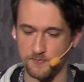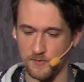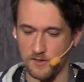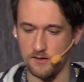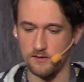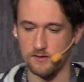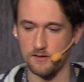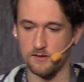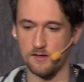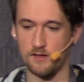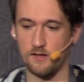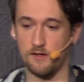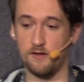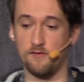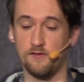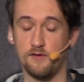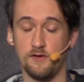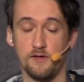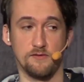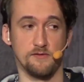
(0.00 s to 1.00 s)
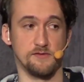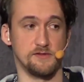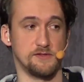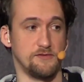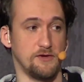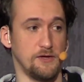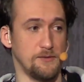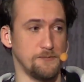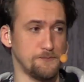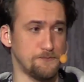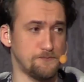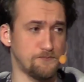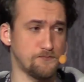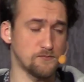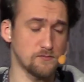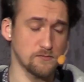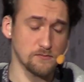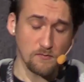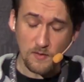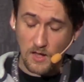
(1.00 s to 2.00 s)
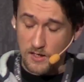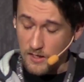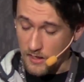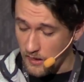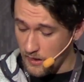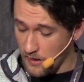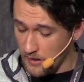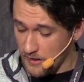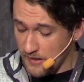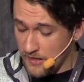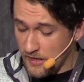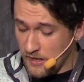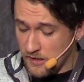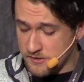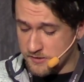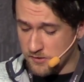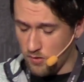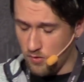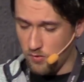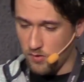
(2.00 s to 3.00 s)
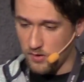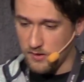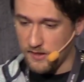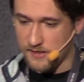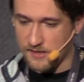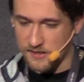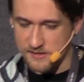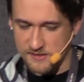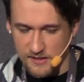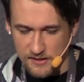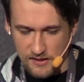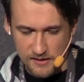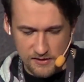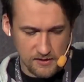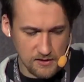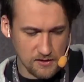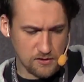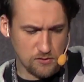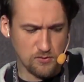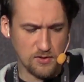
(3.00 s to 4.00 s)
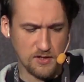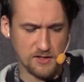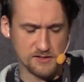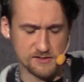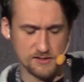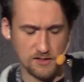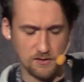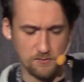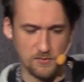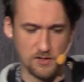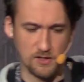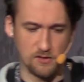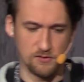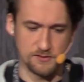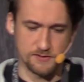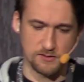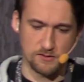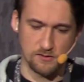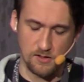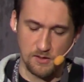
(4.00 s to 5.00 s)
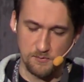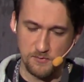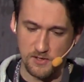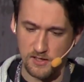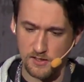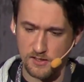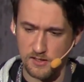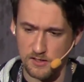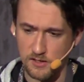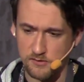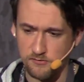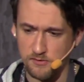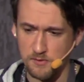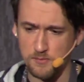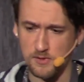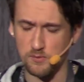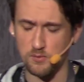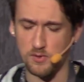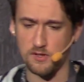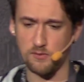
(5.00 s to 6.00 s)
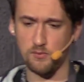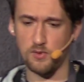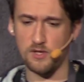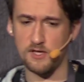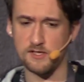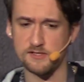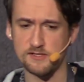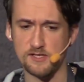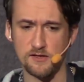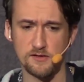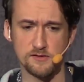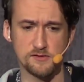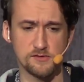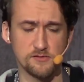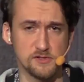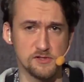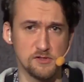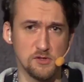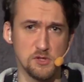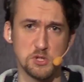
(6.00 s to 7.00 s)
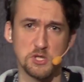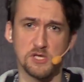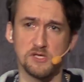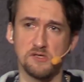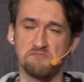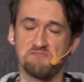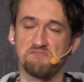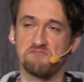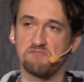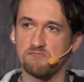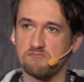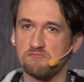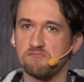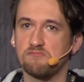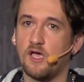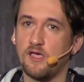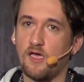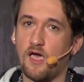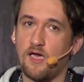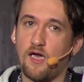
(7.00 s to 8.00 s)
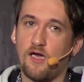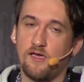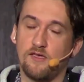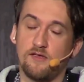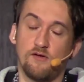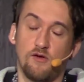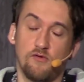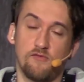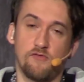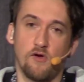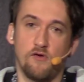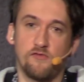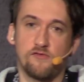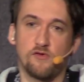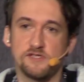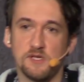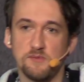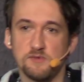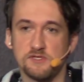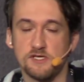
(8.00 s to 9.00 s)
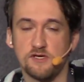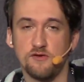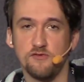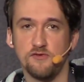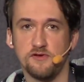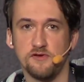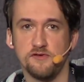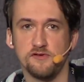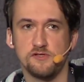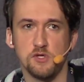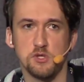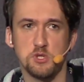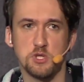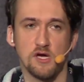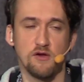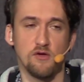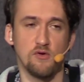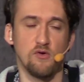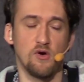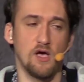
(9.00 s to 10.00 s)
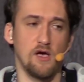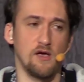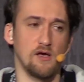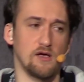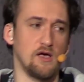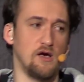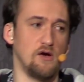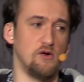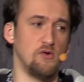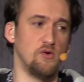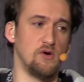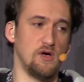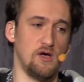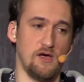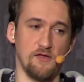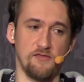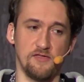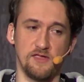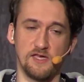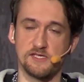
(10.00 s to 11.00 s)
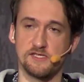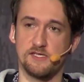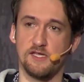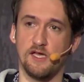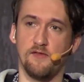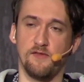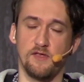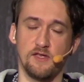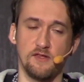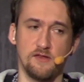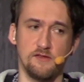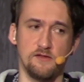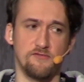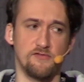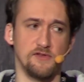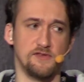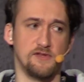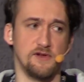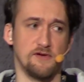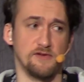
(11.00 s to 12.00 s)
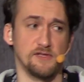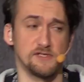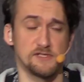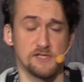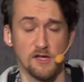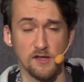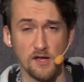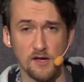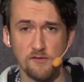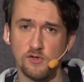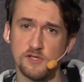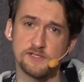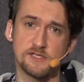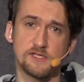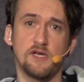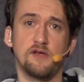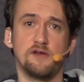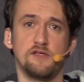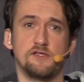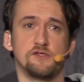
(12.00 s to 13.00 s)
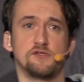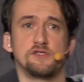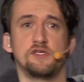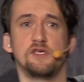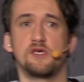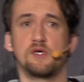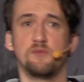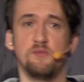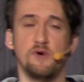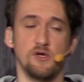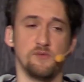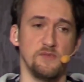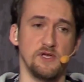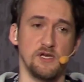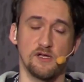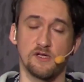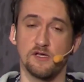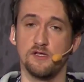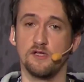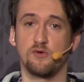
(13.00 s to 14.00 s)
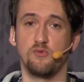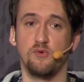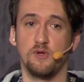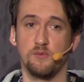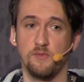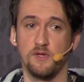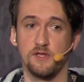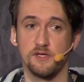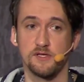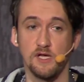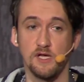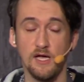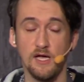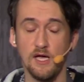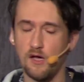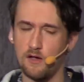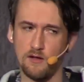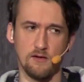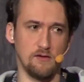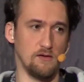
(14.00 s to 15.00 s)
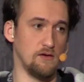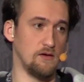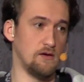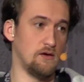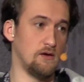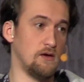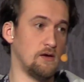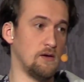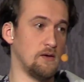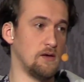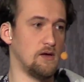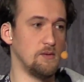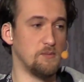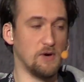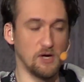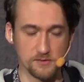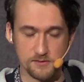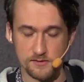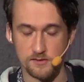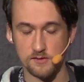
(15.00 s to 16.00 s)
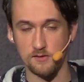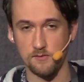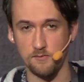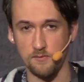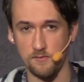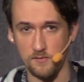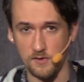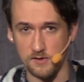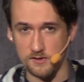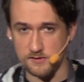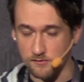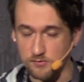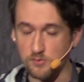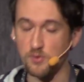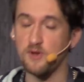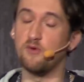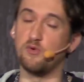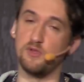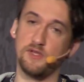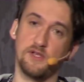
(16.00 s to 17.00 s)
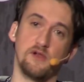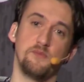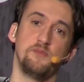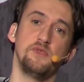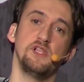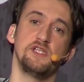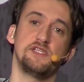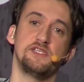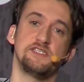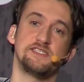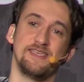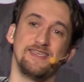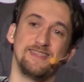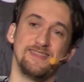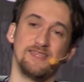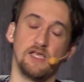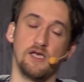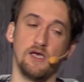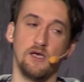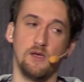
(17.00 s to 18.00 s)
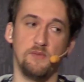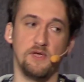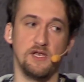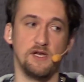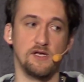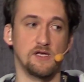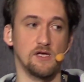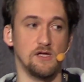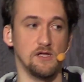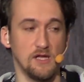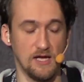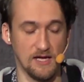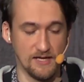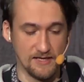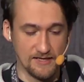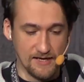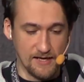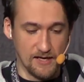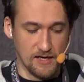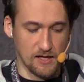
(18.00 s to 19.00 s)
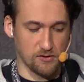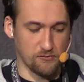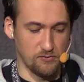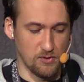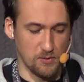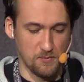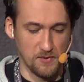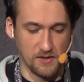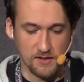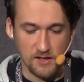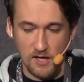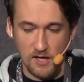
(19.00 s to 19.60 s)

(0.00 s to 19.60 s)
the industry. So, like I said, I didn't know anything about medical equipment, but when I started to research, of course I'm a security researcher, I know how things done in different areas. And I will started to think about medical equipment, about software vulnerabilities in medical equipment.